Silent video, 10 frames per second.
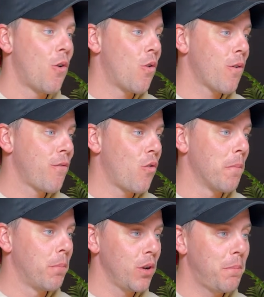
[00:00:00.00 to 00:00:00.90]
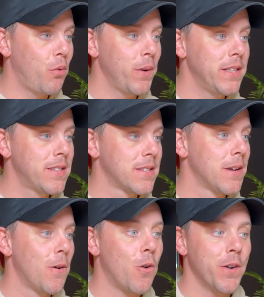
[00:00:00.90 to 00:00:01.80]
or for bullet points
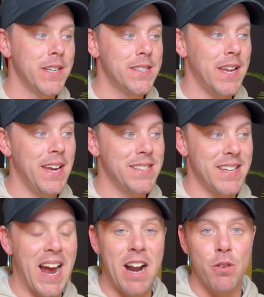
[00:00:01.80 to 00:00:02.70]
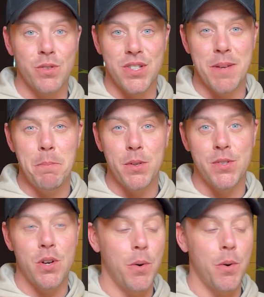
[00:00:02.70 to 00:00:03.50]
or in this case an arrow symbol so